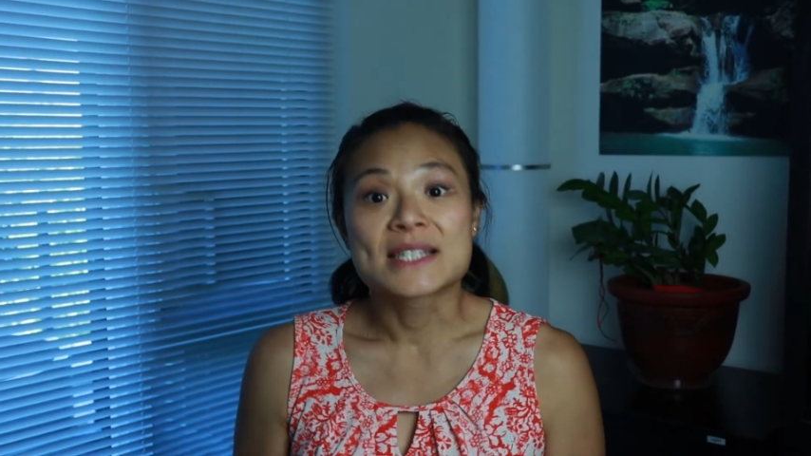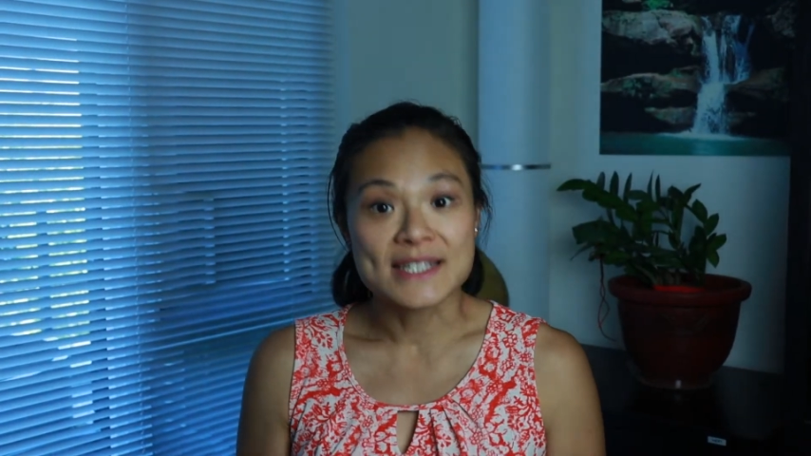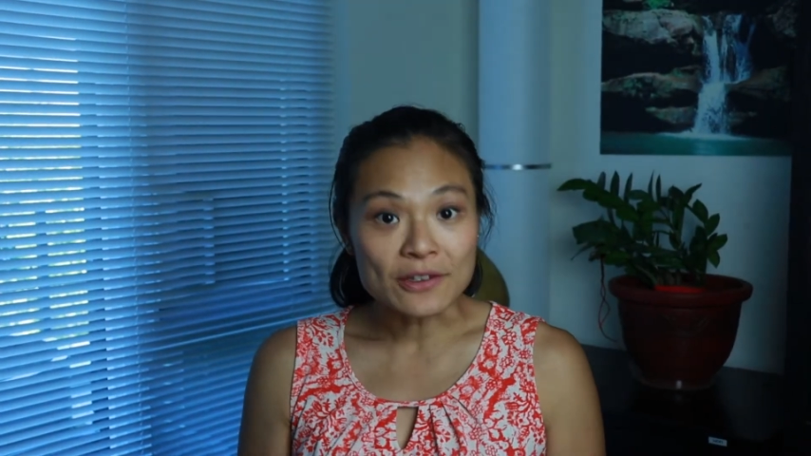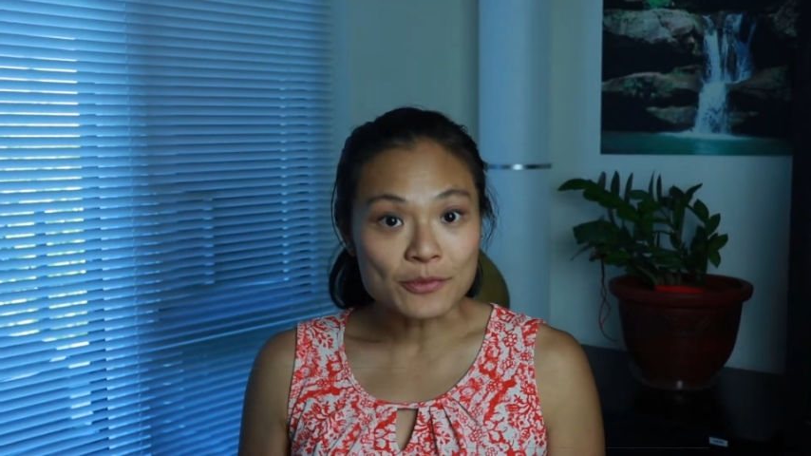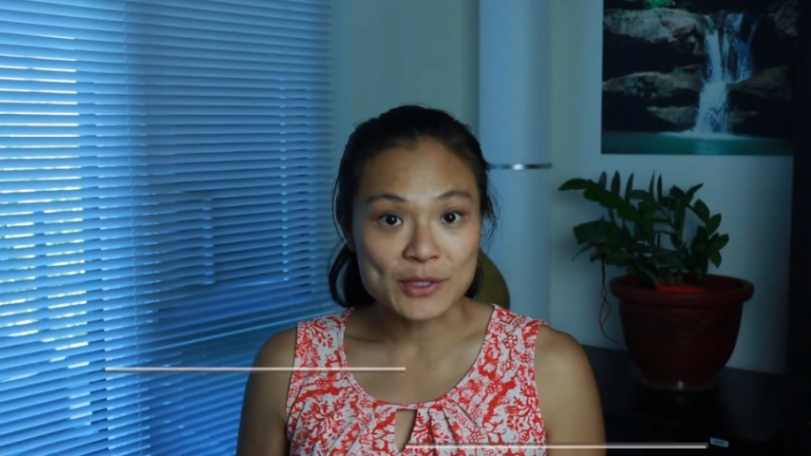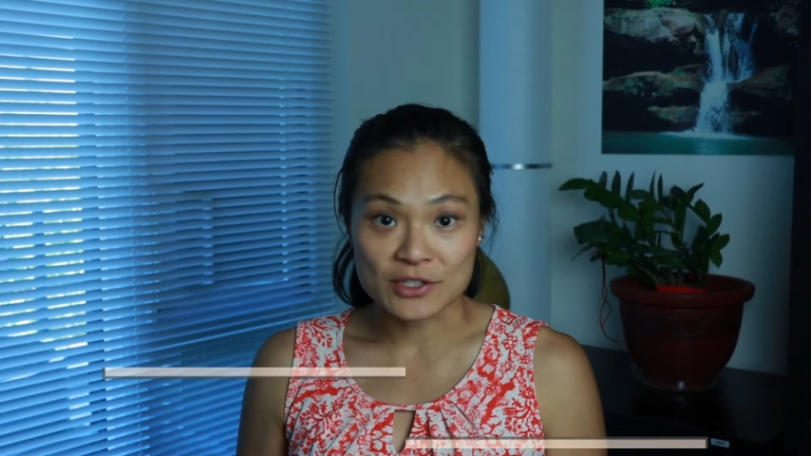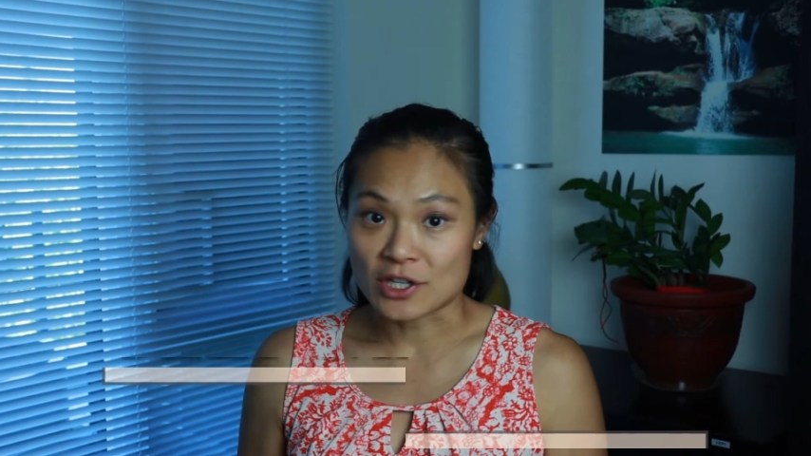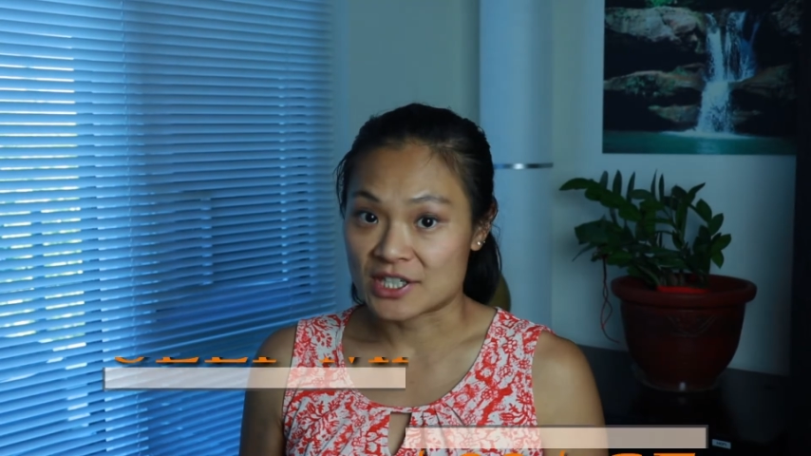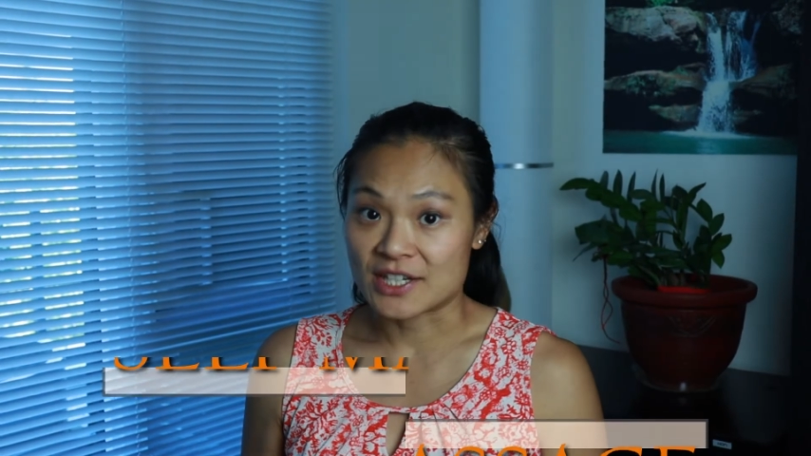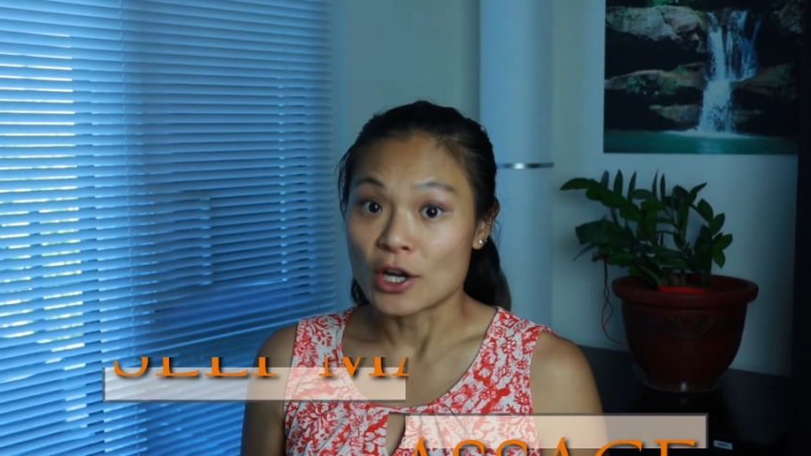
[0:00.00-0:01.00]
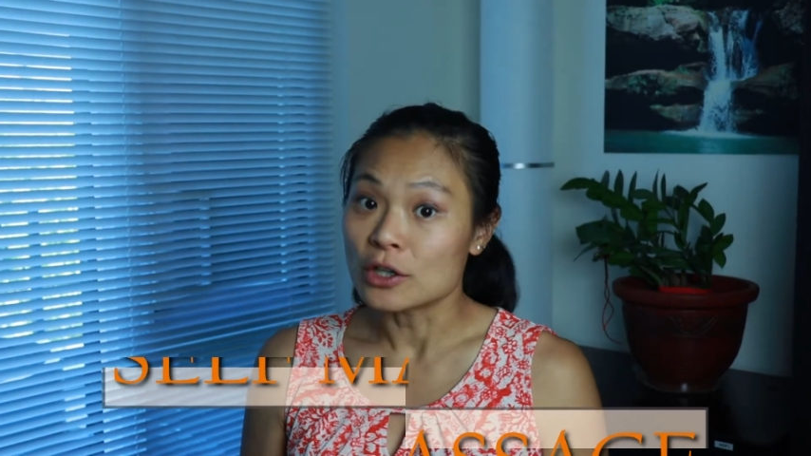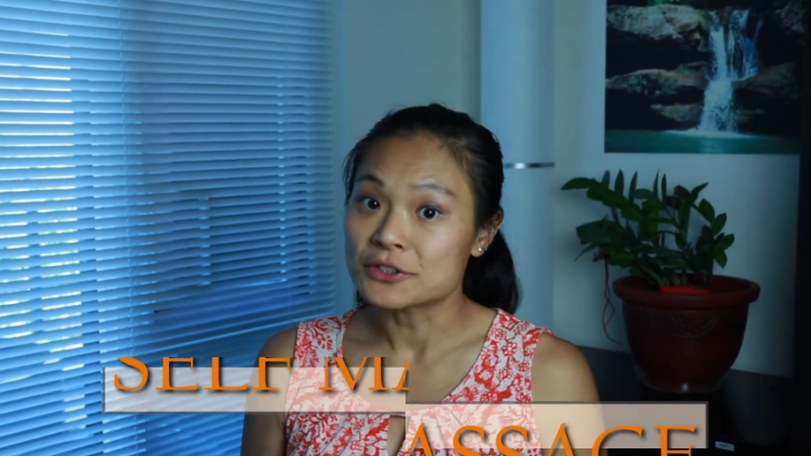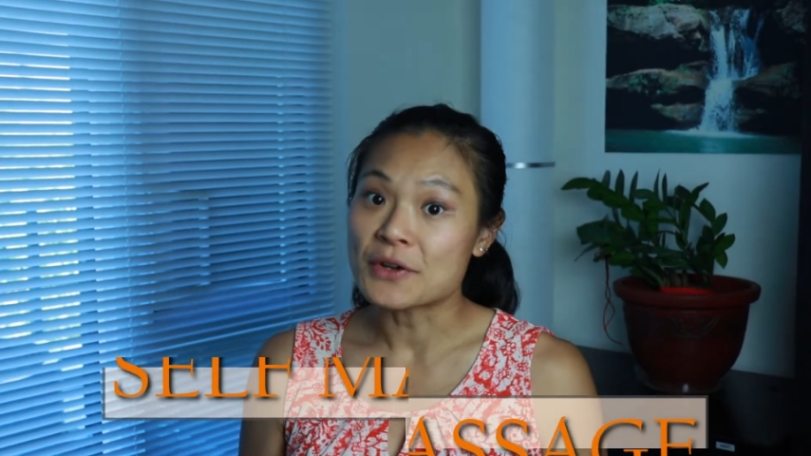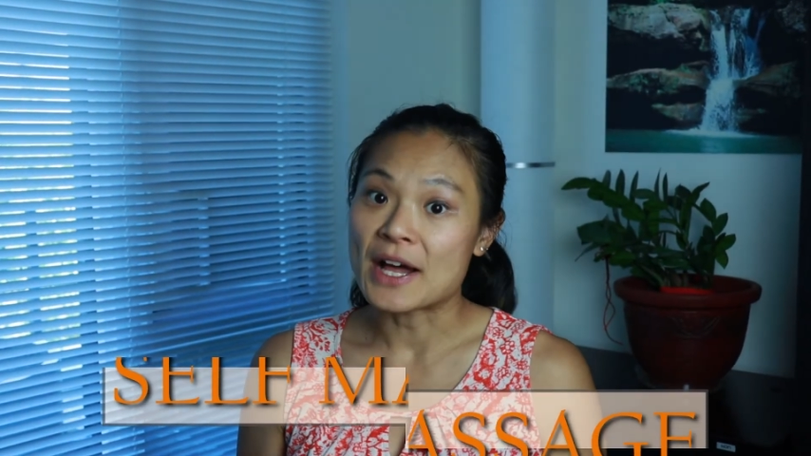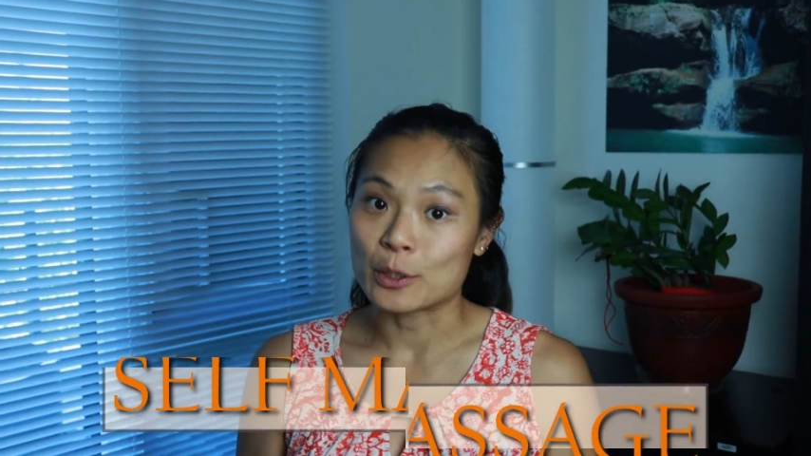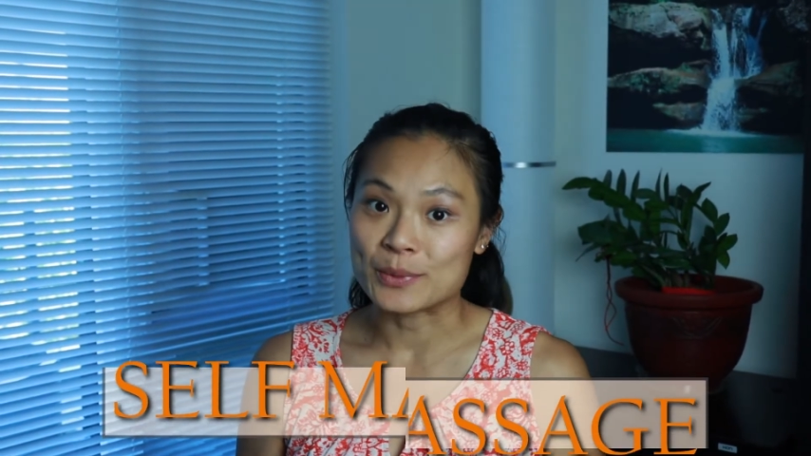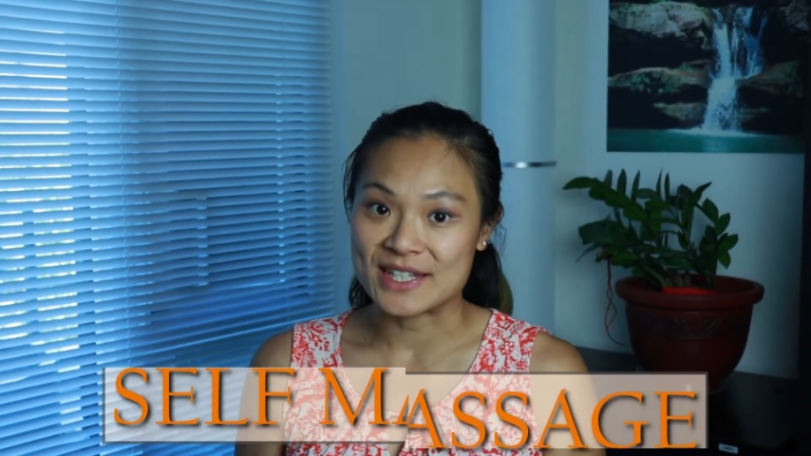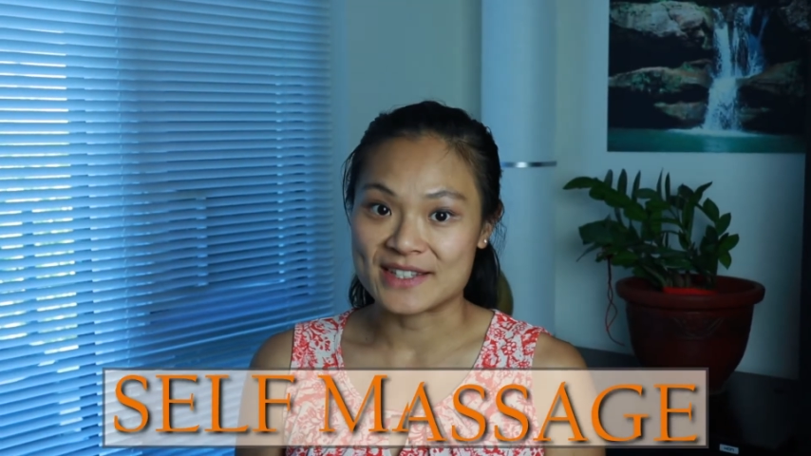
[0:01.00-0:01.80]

Self-massage can also help